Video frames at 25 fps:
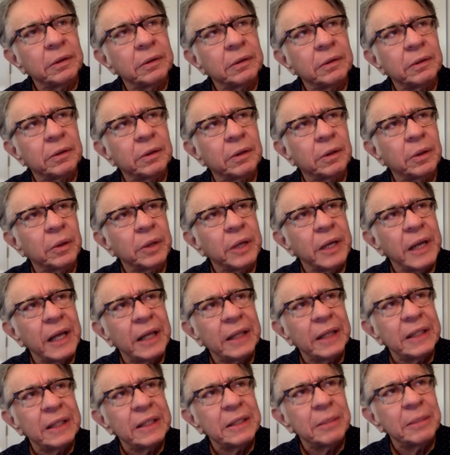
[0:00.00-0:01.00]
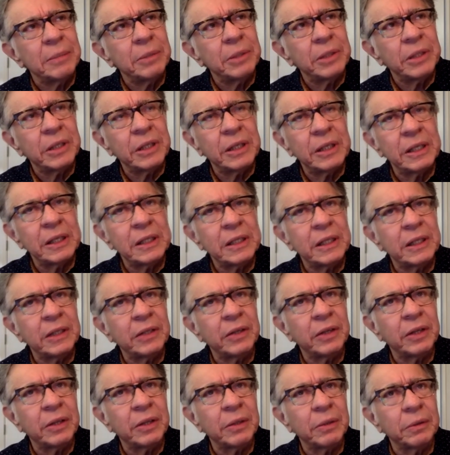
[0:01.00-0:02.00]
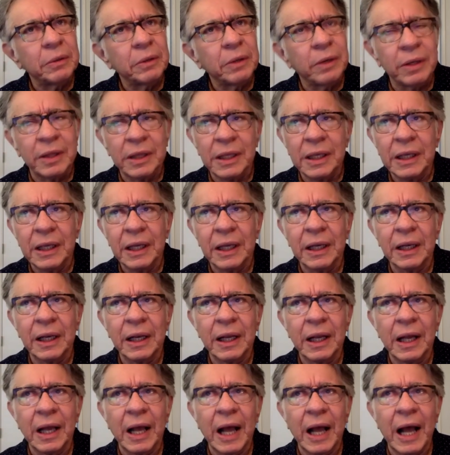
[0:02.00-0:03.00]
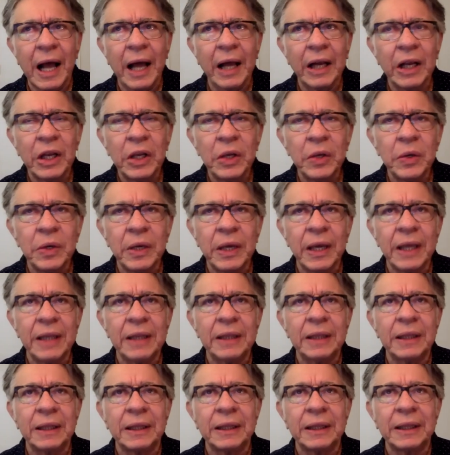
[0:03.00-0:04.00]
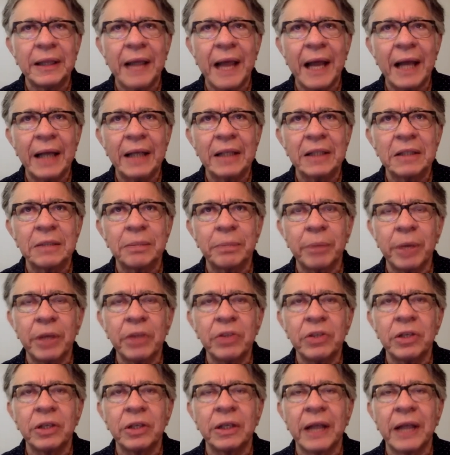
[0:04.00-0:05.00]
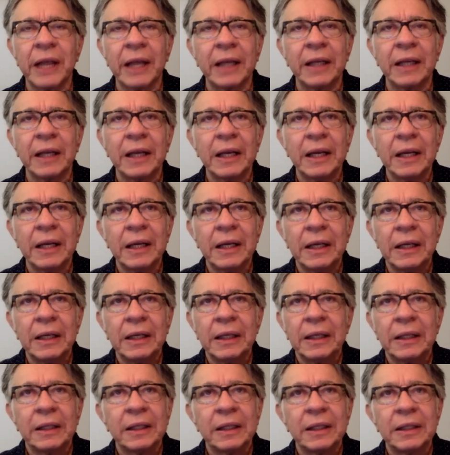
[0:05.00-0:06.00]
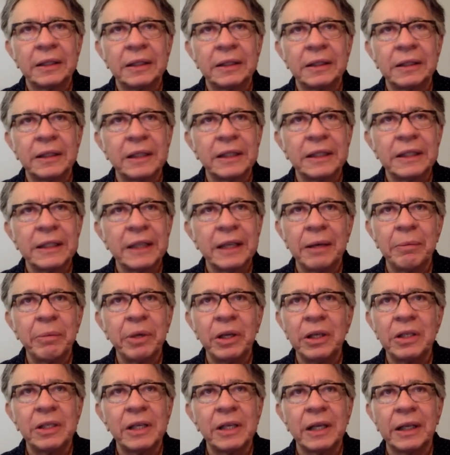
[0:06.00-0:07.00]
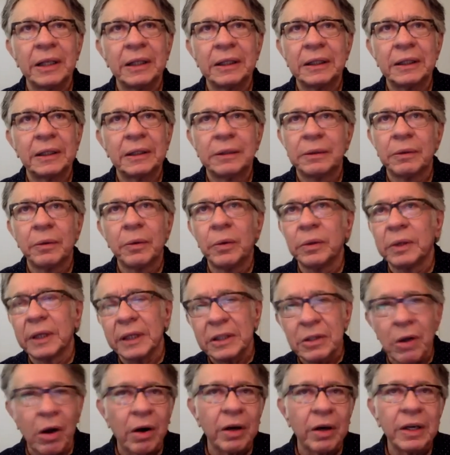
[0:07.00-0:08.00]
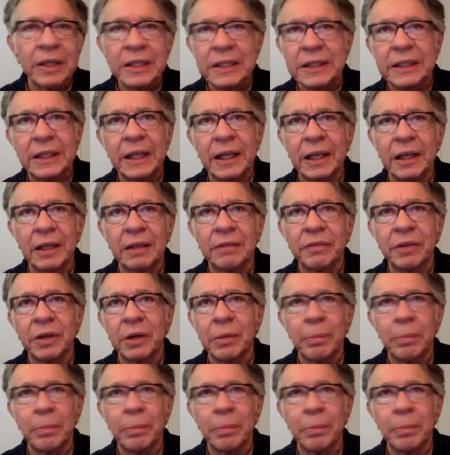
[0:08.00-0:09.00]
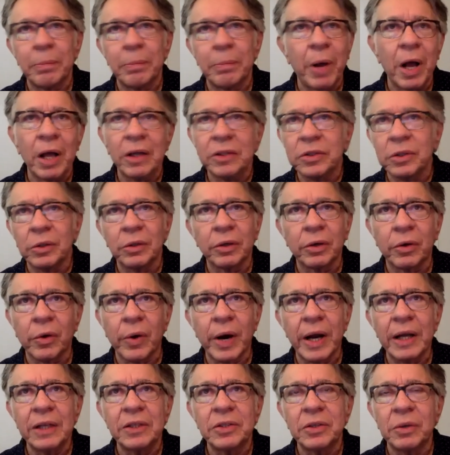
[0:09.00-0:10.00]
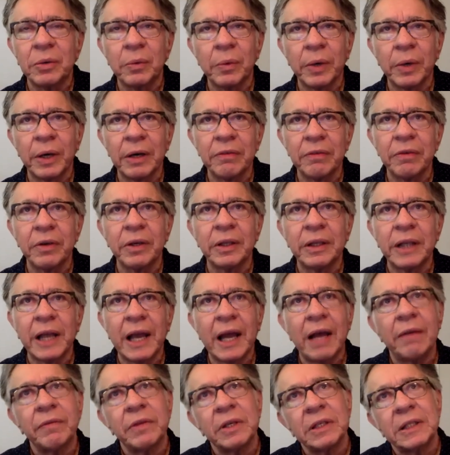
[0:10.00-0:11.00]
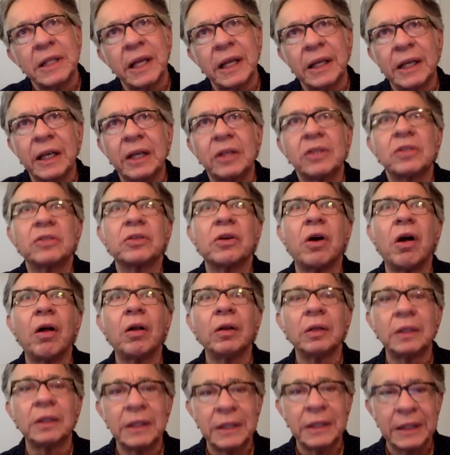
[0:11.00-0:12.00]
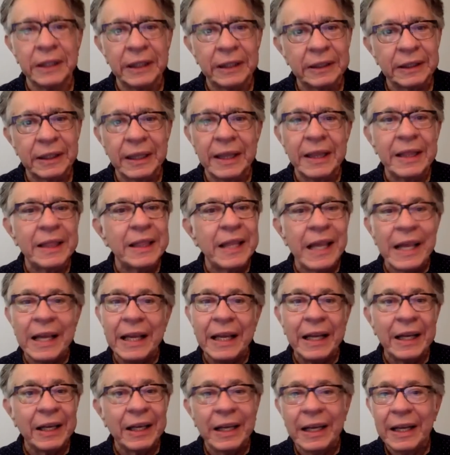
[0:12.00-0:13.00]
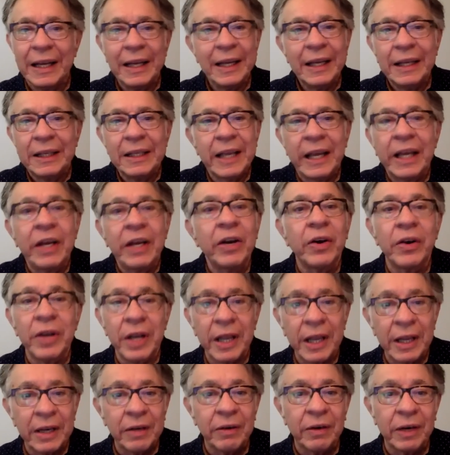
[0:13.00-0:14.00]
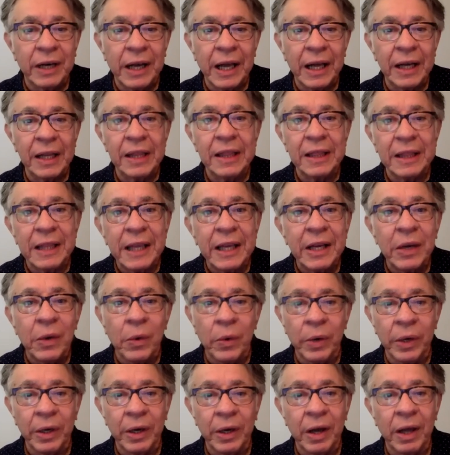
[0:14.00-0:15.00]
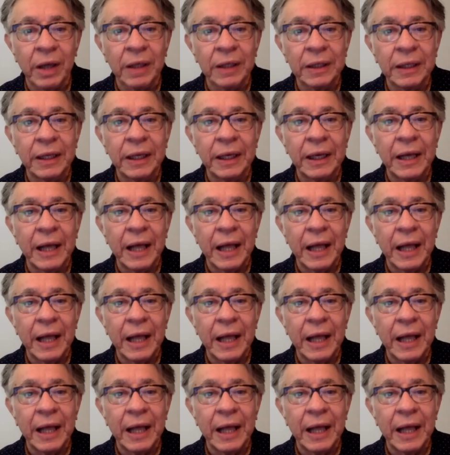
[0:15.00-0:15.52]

you're looking at these images and you're, th- you're thinking, how do you get that expression? Like this, this image that this artist did of an apostle or Christ or whatever, and they have this like exalted thing, inner, inner kind of thing going on. And,